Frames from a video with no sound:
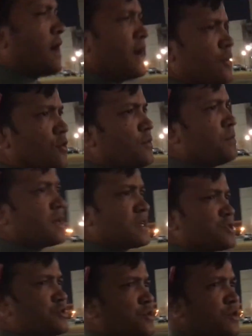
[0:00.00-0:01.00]
I hope my
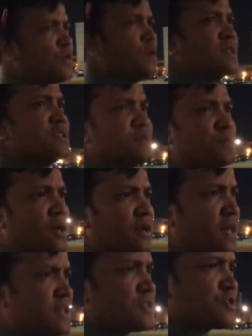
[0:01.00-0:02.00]
story will
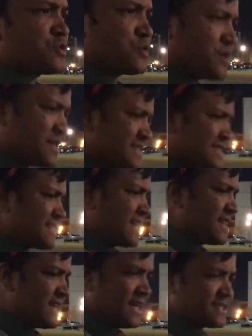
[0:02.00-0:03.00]
inspire others to
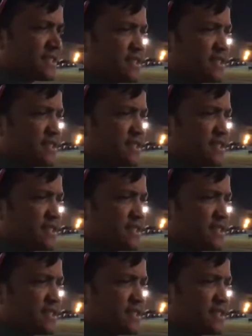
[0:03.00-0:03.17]
understand that